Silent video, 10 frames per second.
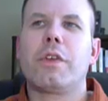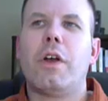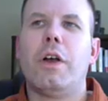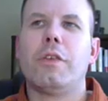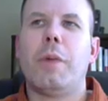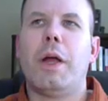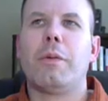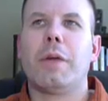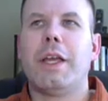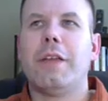caused by
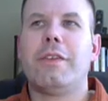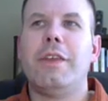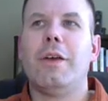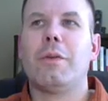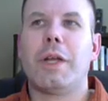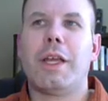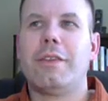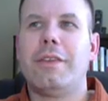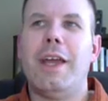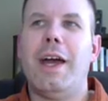
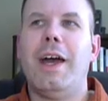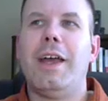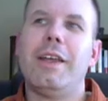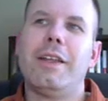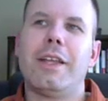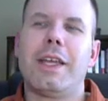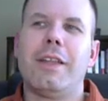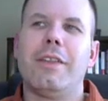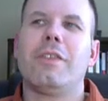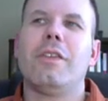Rickettsiae, and again,
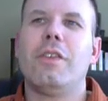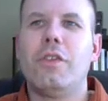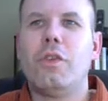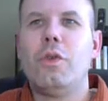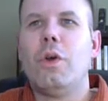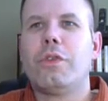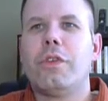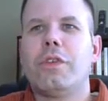this is a zoonosis